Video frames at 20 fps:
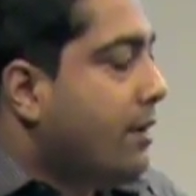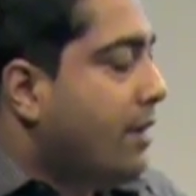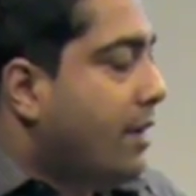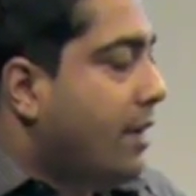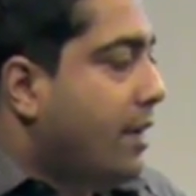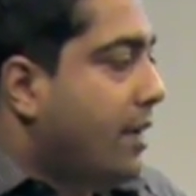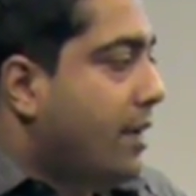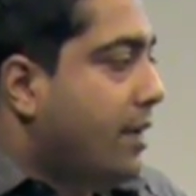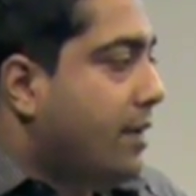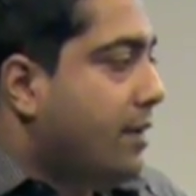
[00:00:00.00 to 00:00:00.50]

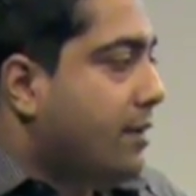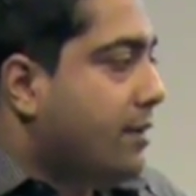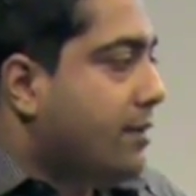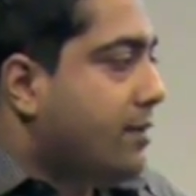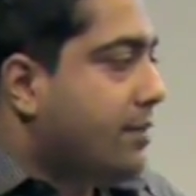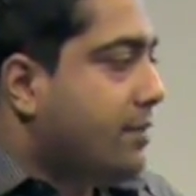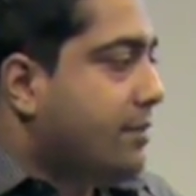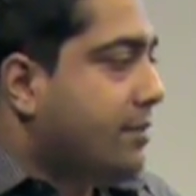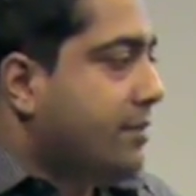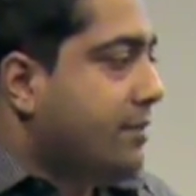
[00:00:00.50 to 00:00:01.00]

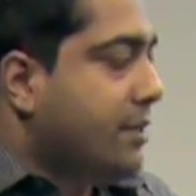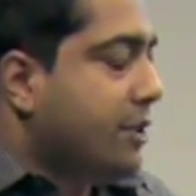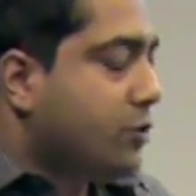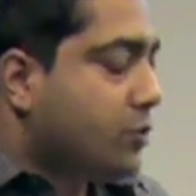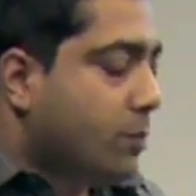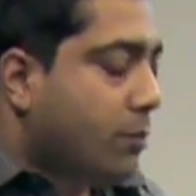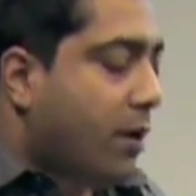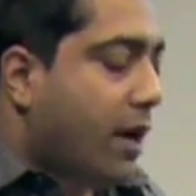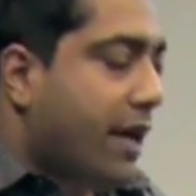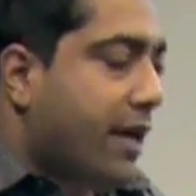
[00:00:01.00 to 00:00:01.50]
And these
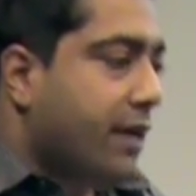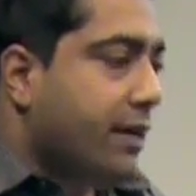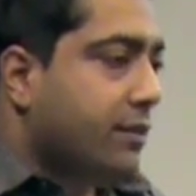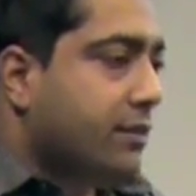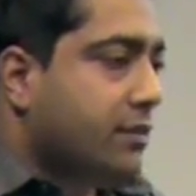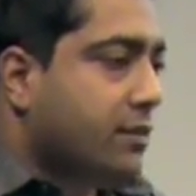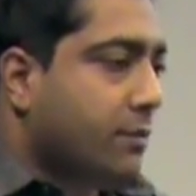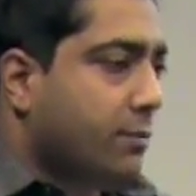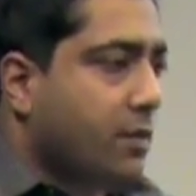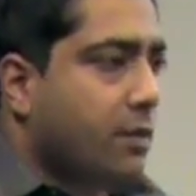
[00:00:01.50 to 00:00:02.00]
were probably
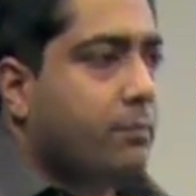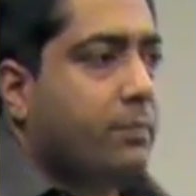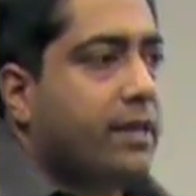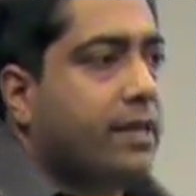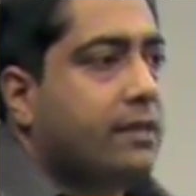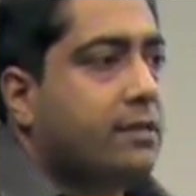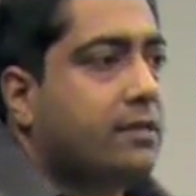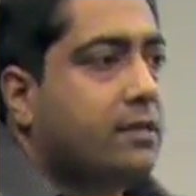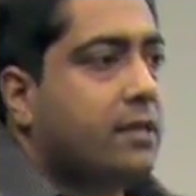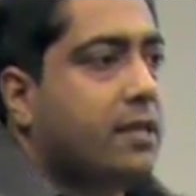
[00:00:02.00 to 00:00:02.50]
some of the
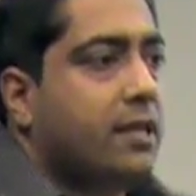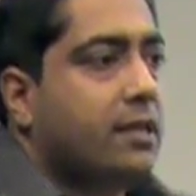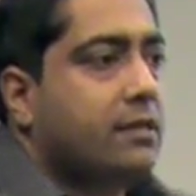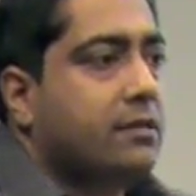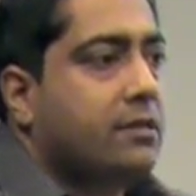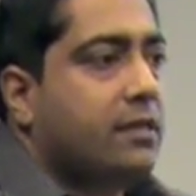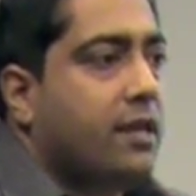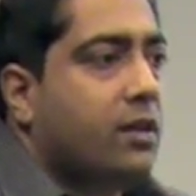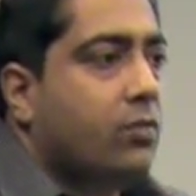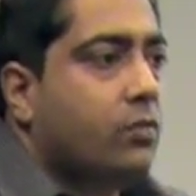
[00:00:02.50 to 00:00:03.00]
biggest
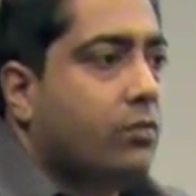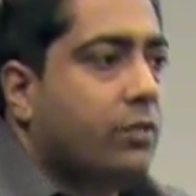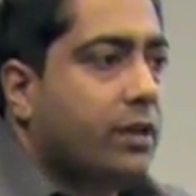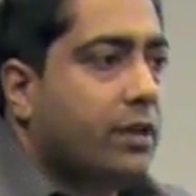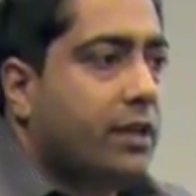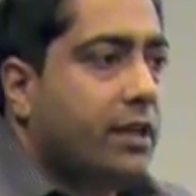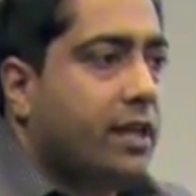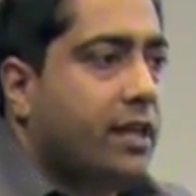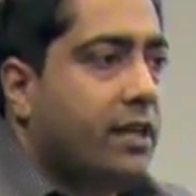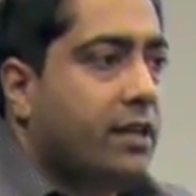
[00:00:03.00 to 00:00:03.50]
things that
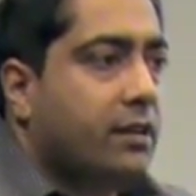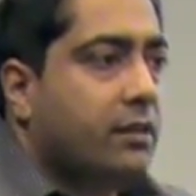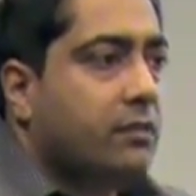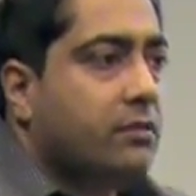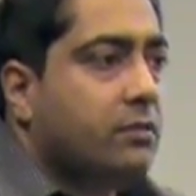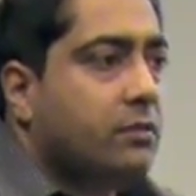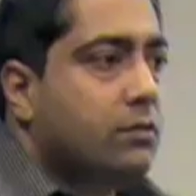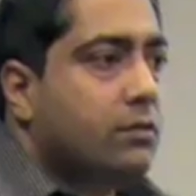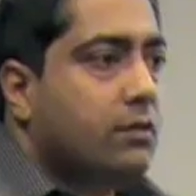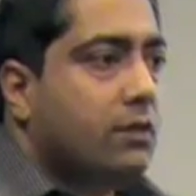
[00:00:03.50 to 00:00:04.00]
really
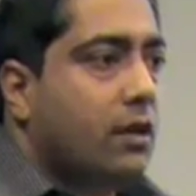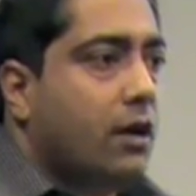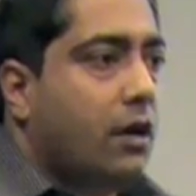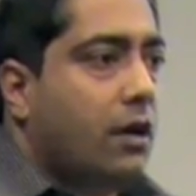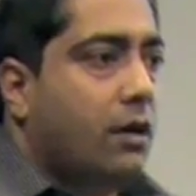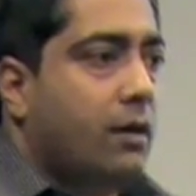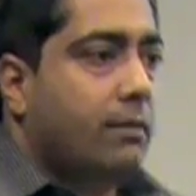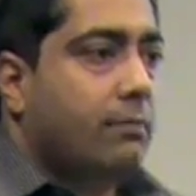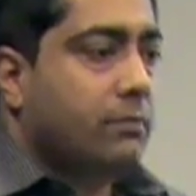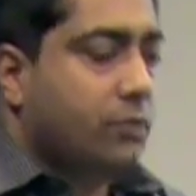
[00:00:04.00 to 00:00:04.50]

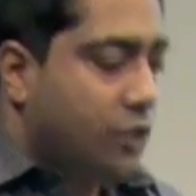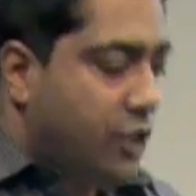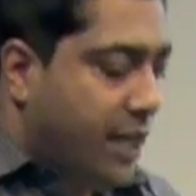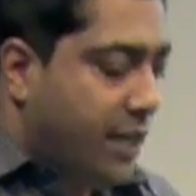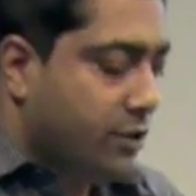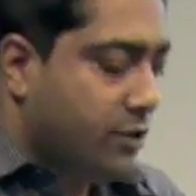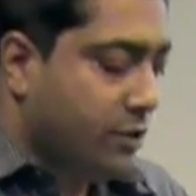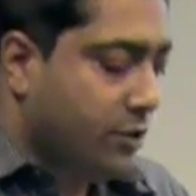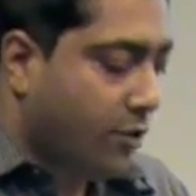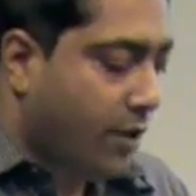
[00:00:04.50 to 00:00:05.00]

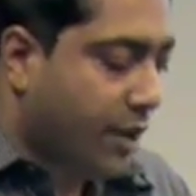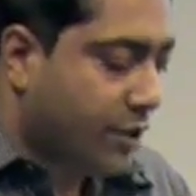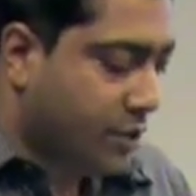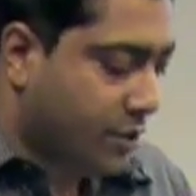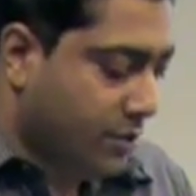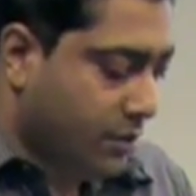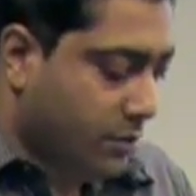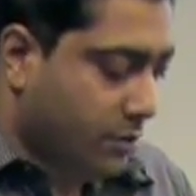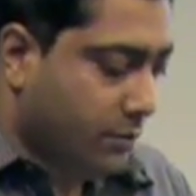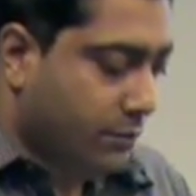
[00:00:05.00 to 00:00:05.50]
changed the
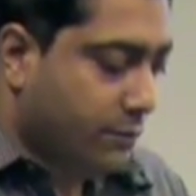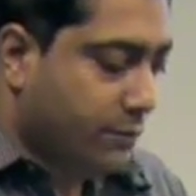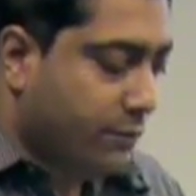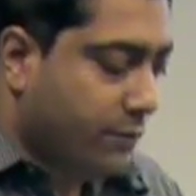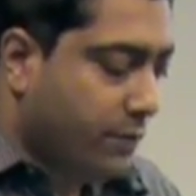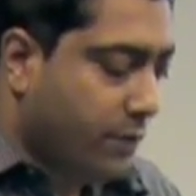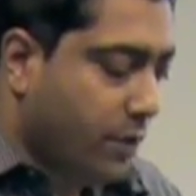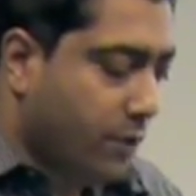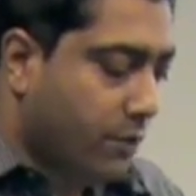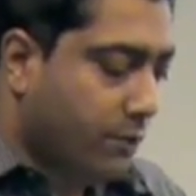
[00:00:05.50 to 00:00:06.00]
direction of
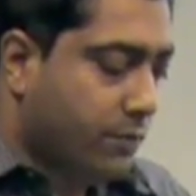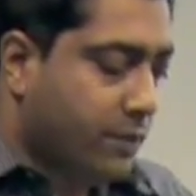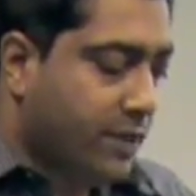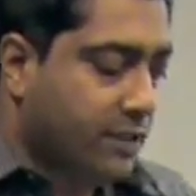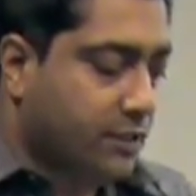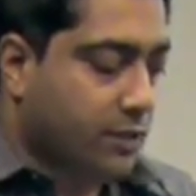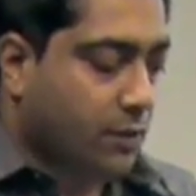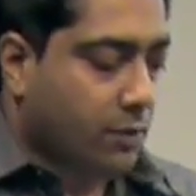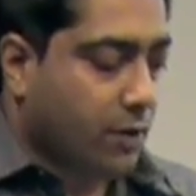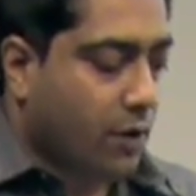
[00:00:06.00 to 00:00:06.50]

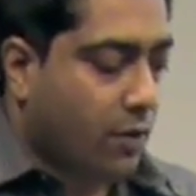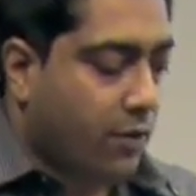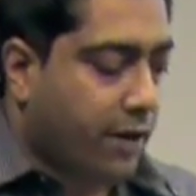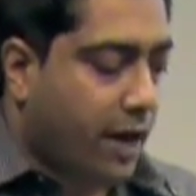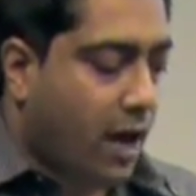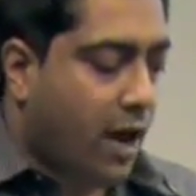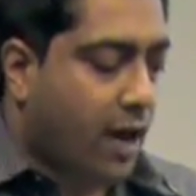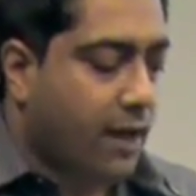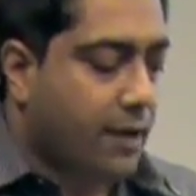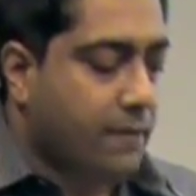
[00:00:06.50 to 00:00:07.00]
things that were
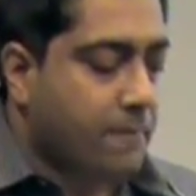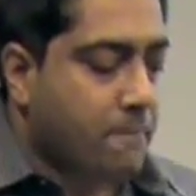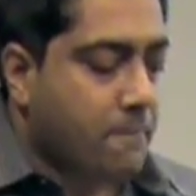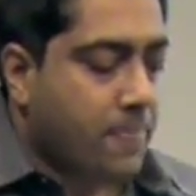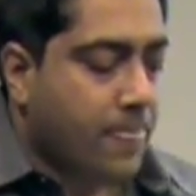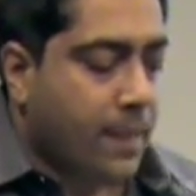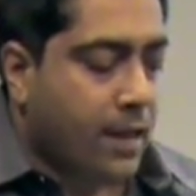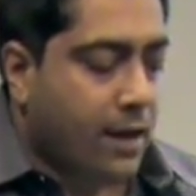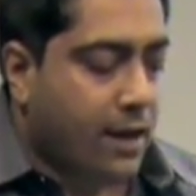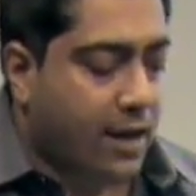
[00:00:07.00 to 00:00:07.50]
going on.
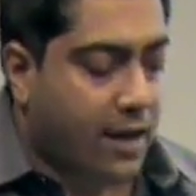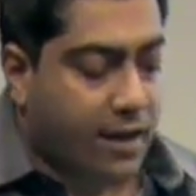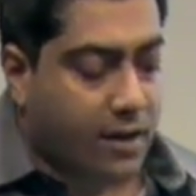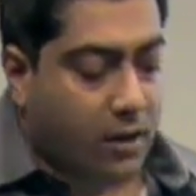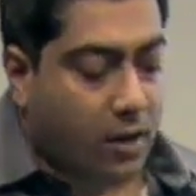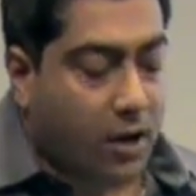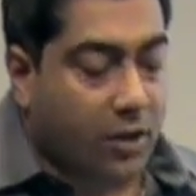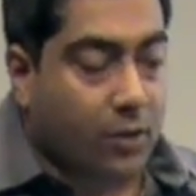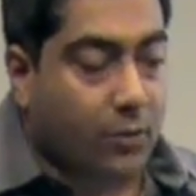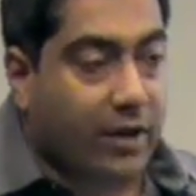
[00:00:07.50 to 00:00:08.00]
And
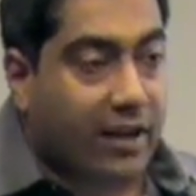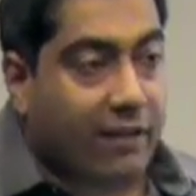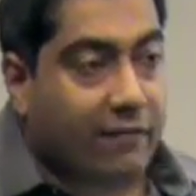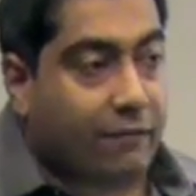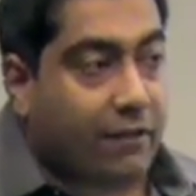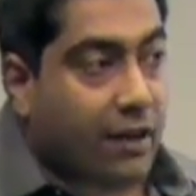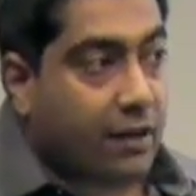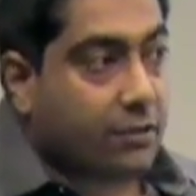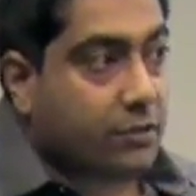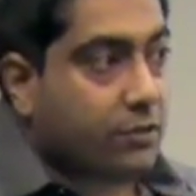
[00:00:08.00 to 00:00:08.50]
along the way, I
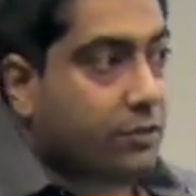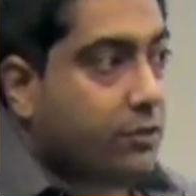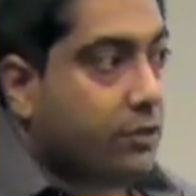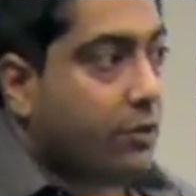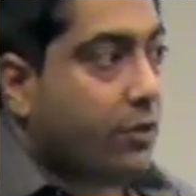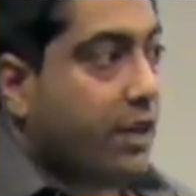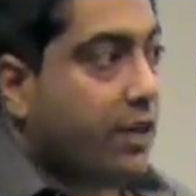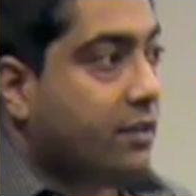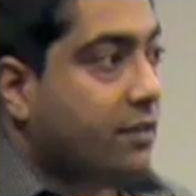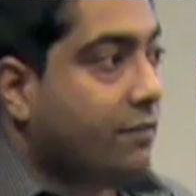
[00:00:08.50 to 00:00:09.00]
found 2 great